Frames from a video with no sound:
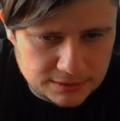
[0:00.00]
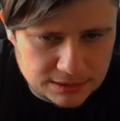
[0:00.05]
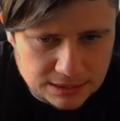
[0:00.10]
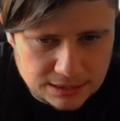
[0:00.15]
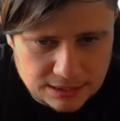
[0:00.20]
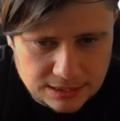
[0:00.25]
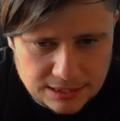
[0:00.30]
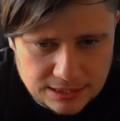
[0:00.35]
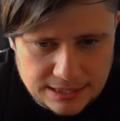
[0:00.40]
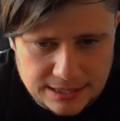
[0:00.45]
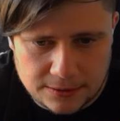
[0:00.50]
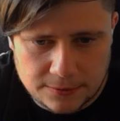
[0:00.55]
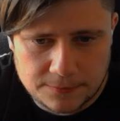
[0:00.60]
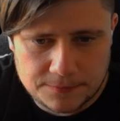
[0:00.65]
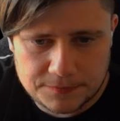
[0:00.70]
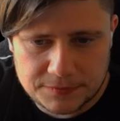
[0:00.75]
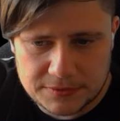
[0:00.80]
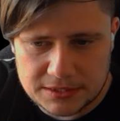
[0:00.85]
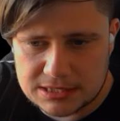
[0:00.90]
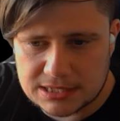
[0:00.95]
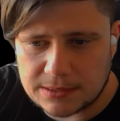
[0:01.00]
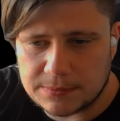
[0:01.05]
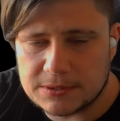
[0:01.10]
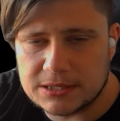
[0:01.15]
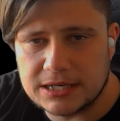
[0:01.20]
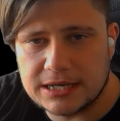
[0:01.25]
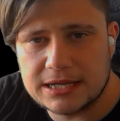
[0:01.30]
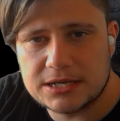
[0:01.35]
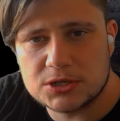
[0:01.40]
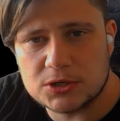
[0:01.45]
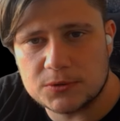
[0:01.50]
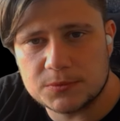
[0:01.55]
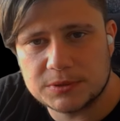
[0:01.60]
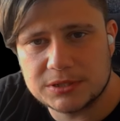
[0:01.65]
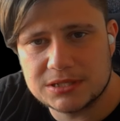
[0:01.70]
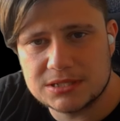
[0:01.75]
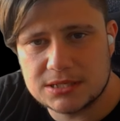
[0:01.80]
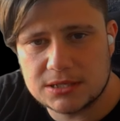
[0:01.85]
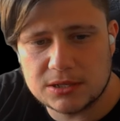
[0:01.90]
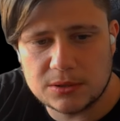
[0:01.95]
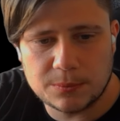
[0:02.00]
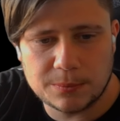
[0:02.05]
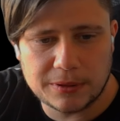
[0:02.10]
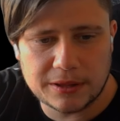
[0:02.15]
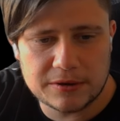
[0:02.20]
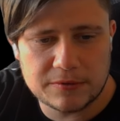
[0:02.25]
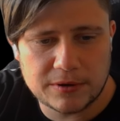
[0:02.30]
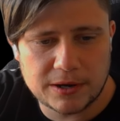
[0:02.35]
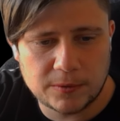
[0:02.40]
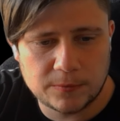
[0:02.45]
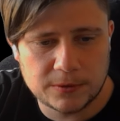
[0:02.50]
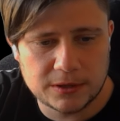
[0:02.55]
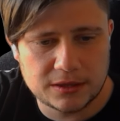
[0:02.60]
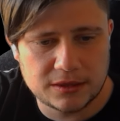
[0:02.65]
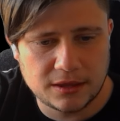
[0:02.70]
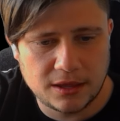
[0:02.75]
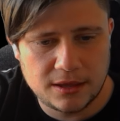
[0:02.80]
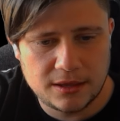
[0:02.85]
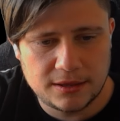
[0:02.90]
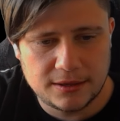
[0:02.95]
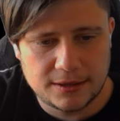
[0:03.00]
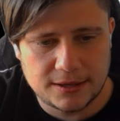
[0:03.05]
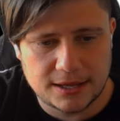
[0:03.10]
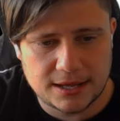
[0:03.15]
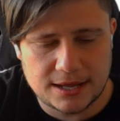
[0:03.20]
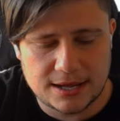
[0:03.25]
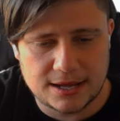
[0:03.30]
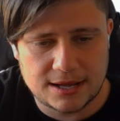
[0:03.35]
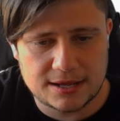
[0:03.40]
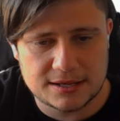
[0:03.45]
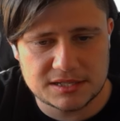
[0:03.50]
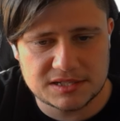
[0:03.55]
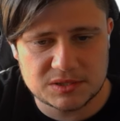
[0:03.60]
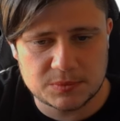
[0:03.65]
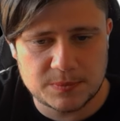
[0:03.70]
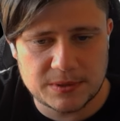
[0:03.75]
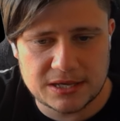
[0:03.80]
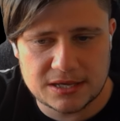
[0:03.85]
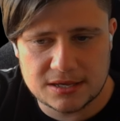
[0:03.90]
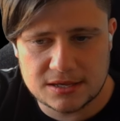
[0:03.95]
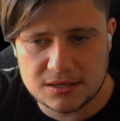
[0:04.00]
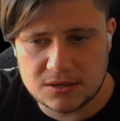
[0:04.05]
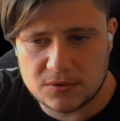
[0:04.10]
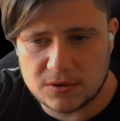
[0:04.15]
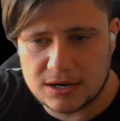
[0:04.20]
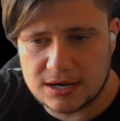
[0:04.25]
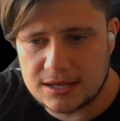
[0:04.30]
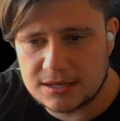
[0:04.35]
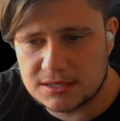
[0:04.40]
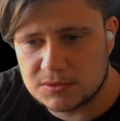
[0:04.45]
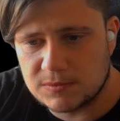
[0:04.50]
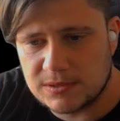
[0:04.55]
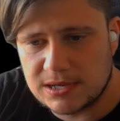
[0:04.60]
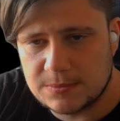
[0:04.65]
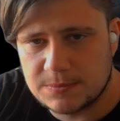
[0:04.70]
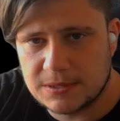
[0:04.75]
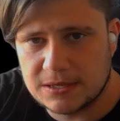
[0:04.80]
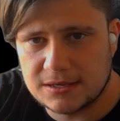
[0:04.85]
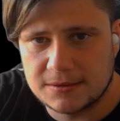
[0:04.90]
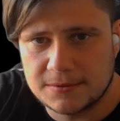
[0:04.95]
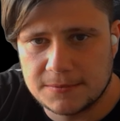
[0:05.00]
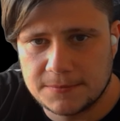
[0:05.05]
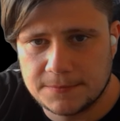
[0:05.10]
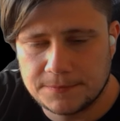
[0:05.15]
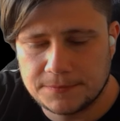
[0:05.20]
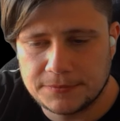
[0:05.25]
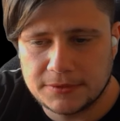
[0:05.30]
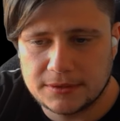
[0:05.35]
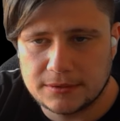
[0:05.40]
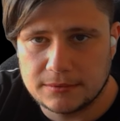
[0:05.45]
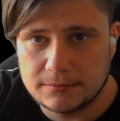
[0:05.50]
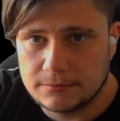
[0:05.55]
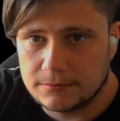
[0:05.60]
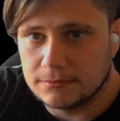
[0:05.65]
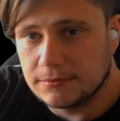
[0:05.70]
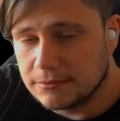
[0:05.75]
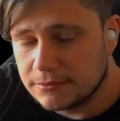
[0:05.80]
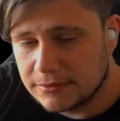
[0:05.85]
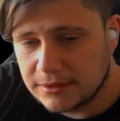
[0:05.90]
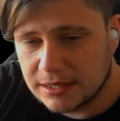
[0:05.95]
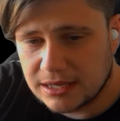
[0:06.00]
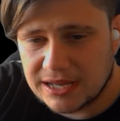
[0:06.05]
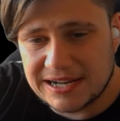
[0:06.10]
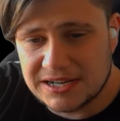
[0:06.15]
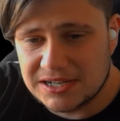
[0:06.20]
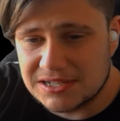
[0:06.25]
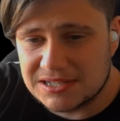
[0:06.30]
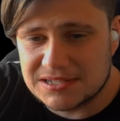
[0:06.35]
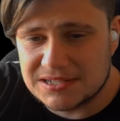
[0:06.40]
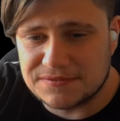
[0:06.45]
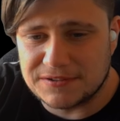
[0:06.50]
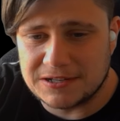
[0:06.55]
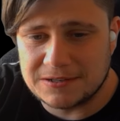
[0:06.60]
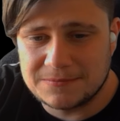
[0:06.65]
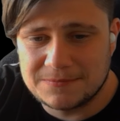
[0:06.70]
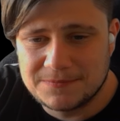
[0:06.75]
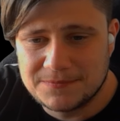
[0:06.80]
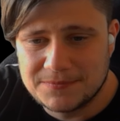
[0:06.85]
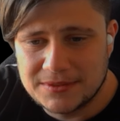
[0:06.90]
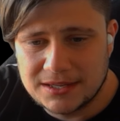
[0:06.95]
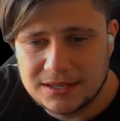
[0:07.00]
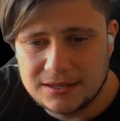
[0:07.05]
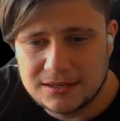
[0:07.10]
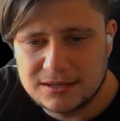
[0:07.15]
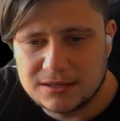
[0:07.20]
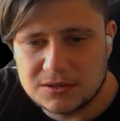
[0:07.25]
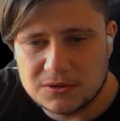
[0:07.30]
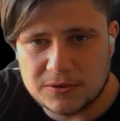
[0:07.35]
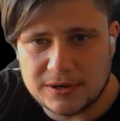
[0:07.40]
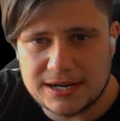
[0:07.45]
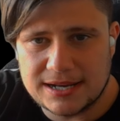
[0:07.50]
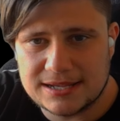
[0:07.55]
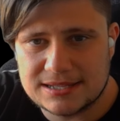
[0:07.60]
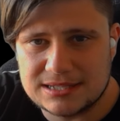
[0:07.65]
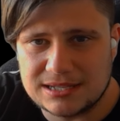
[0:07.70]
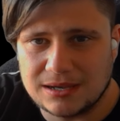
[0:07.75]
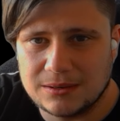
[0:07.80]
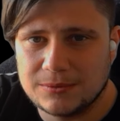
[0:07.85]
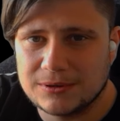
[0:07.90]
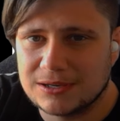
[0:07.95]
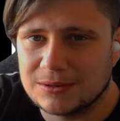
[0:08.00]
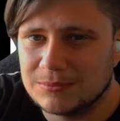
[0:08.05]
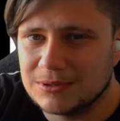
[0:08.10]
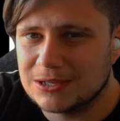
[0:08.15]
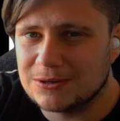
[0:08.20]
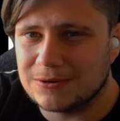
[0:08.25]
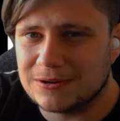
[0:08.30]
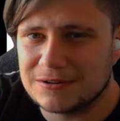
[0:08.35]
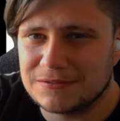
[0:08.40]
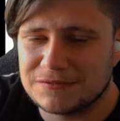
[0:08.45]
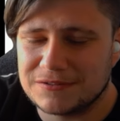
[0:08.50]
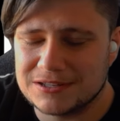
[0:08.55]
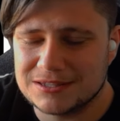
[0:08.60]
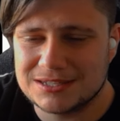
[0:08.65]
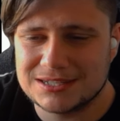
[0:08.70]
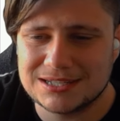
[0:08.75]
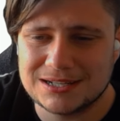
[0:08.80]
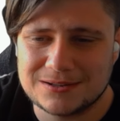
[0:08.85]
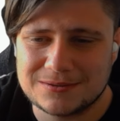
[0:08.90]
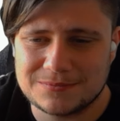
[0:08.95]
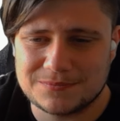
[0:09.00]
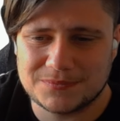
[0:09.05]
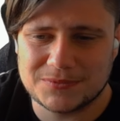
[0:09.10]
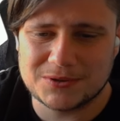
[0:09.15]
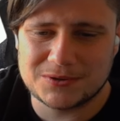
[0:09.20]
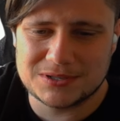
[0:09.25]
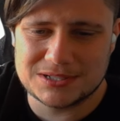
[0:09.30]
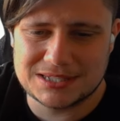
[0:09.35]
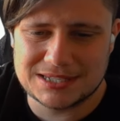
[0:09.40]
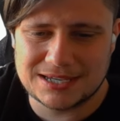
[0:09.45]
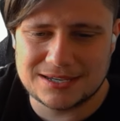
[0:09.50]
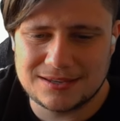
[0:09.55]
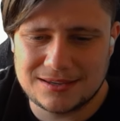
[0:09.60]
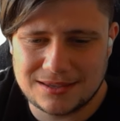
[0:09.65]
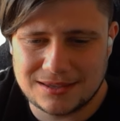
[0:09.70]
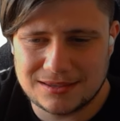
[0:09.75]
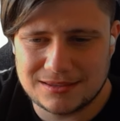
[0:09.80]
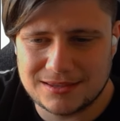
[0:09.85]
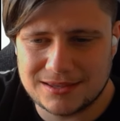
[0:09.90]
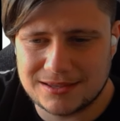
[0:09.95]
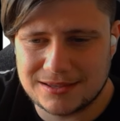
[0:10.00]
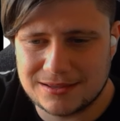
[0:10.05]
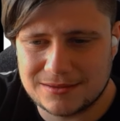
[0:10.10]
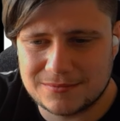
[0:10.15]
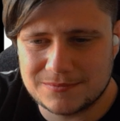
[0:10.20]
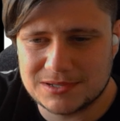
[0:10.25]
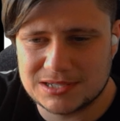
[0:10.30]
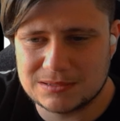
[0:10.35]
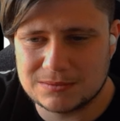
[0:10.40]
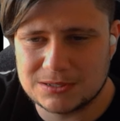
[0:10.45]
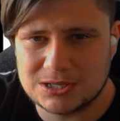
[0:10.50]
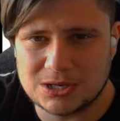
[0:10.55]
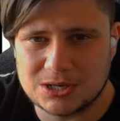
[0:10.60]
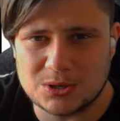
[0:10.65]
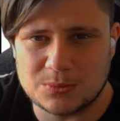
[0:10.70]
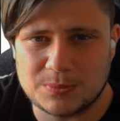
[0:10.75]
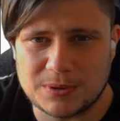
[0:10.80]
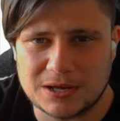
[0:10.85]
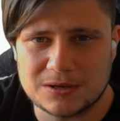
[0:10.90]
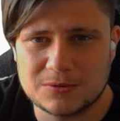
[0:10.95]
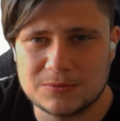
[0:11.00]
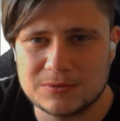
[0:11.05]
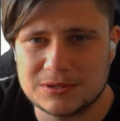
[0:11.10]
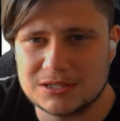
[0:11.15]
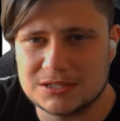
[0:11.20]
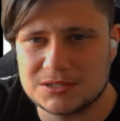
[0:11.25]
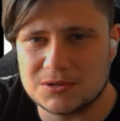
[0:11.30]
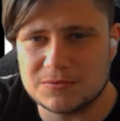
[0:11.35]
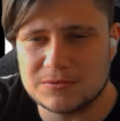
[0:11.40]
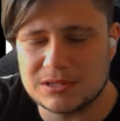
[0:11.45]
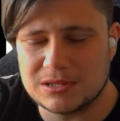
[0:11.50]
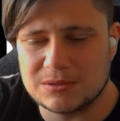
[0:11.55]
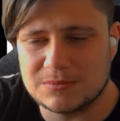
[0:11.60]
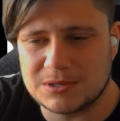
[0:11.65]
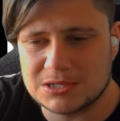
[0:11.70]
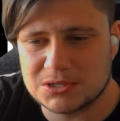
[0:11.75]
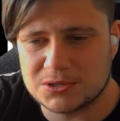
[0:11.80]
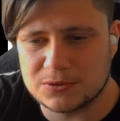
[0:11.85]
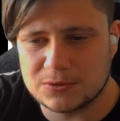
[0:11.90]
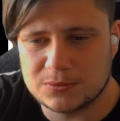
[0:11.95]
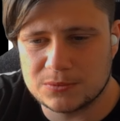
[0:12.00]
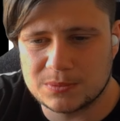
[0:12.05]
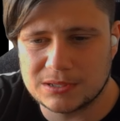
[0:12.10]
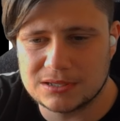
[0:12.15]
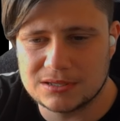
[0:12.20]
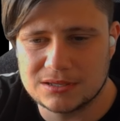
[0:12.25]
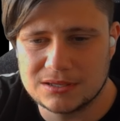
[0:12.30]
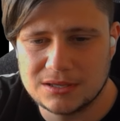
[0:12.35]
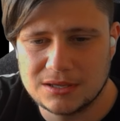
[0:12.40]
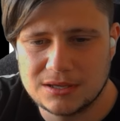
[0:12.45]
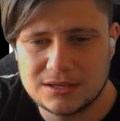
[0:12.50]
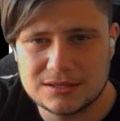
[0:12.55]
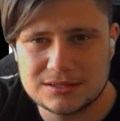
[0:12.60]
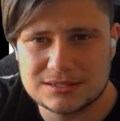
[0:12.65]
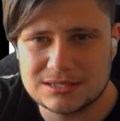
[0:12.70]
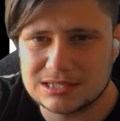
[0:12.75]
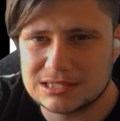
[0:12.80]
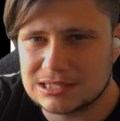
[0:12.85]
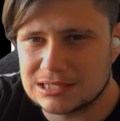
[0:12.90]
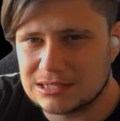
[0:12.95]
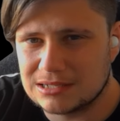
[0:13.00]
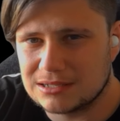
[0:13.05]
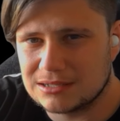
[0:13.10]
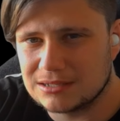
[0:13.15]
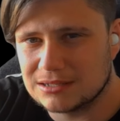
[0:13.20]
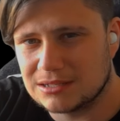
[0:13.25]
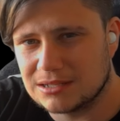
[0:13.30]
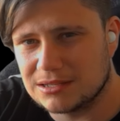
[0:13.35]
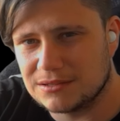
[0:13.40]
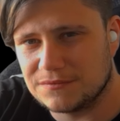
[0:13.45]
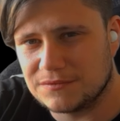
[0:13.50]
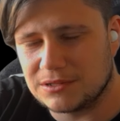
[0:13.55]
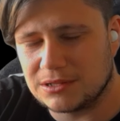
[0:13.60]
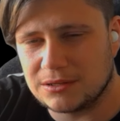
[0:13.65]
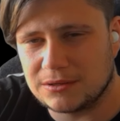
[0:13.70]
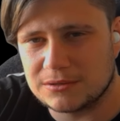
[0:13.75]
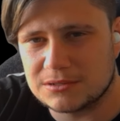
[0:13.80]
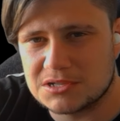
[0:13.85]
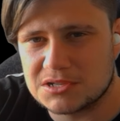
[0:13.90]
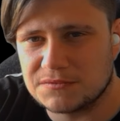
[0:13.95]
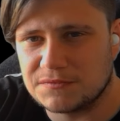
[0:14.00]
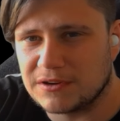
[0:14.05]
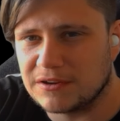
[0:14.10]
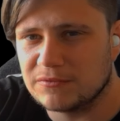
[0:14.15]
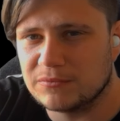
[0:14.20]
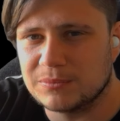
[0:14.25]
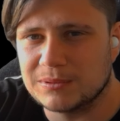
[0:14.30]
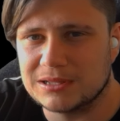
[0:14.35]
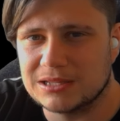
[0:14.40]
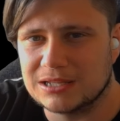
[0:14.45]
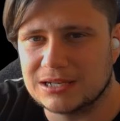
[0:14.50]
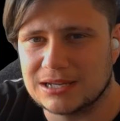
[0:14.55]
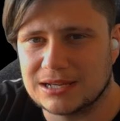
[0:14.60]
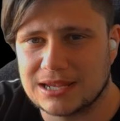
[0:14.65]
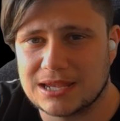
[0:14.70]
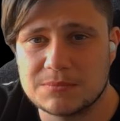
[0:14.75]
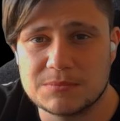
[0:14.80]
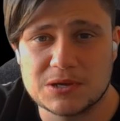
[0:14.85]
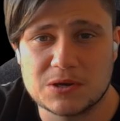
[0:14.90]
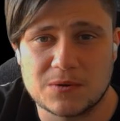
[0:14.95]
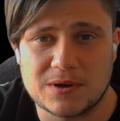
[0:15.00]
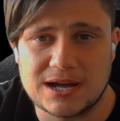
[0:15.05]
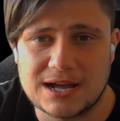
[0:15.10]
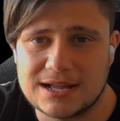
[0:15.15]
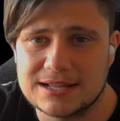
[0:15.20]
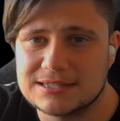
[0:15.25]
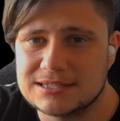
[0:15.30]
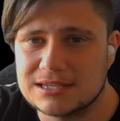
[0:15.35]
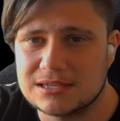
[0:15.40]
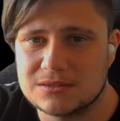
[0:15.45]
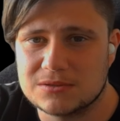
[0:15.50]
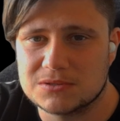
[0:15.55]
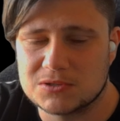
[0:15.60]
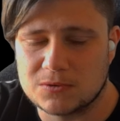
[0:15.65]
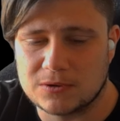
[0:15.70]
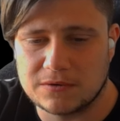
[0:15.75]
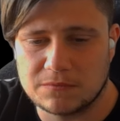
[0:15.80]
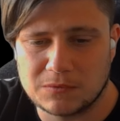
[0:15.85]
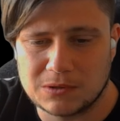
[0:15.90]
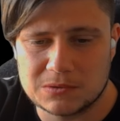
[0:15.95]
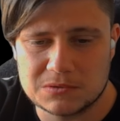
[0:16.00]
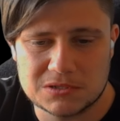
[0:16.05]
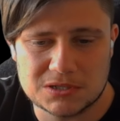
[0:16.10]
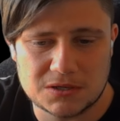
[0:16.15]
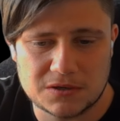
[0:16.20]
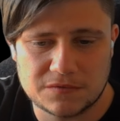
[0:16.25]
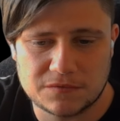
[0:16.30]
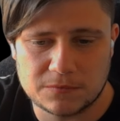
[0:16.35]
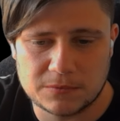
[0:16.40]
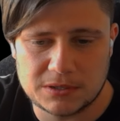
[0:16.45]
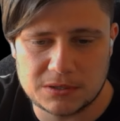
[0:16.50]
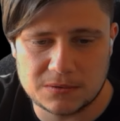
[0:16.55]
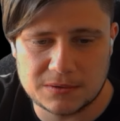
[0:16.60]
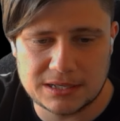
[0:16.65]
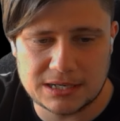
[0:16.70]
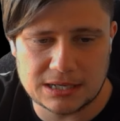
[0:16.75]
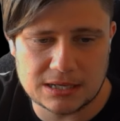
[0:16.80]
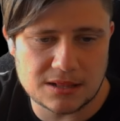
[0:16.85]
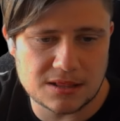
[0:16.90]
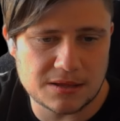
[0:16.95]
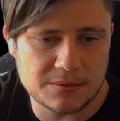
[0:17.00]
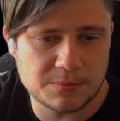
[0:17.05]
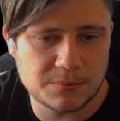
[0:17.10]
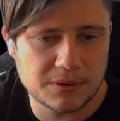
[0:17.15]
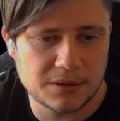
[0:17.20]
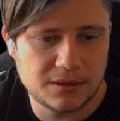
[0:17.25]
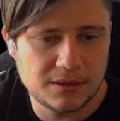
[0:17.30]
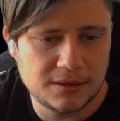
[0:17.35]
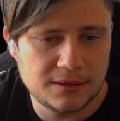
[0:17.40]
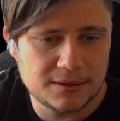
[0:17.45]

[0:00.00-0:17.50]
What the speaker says: Now, there's a couple of niche options that you can play around with. Spear, Great Axe, Rapier. They're kind of just fun. Great Axe Hammer can be quite a fun setup on a tank, especially in a pug where there's not really much grouping. Doesn't give a lot of survivability, and it can be quite hard to get those grab wells off when you're in a clump.